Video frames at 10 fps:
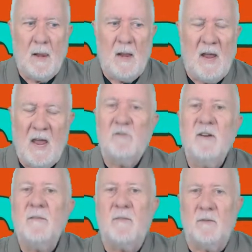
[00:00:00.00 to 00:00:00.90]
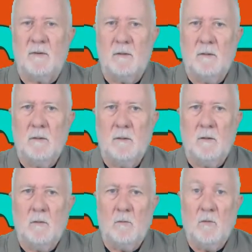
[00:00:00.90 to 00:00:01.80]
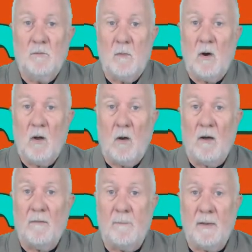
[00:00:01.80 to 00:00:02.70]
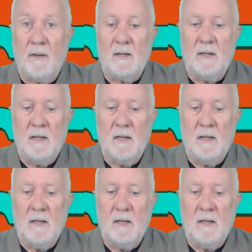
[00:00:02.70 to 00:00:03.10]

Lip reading: How different would my life be